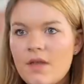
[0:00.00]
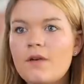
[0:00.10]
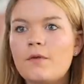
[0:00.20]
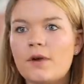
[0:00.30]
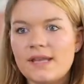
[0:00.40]

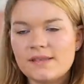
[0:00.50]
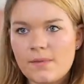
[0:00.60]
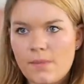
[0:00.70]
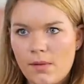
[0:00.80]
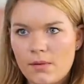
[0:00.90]
For
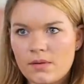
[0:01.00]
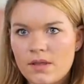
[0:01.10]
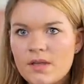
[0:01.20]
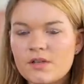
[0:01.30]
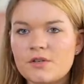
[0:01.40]
example,
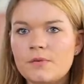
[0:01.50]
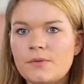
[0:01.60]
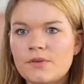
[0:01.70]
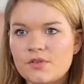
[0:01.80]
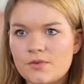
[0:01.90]

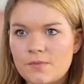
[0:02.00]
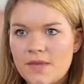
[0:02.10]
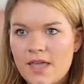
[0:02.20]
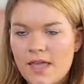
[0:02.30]
shoppers should be